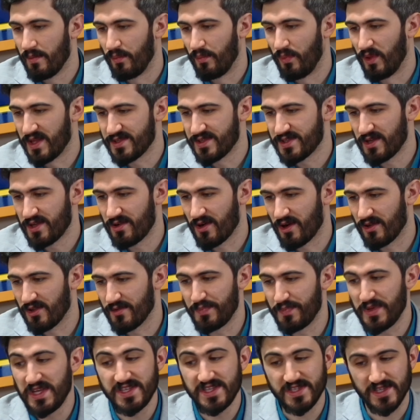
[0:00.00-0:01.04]
"Blessed are the
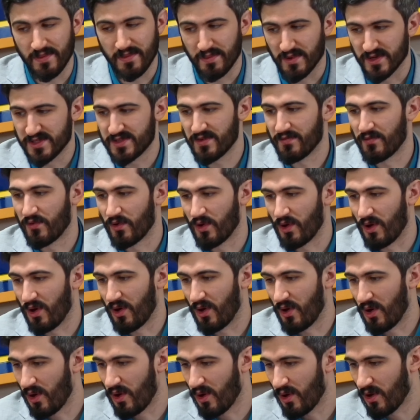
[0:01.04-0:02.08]
peacekeepers for
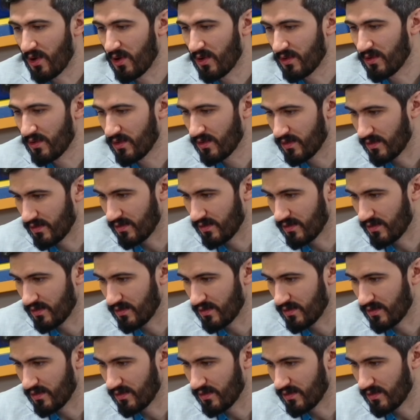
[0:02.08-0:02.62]
all..."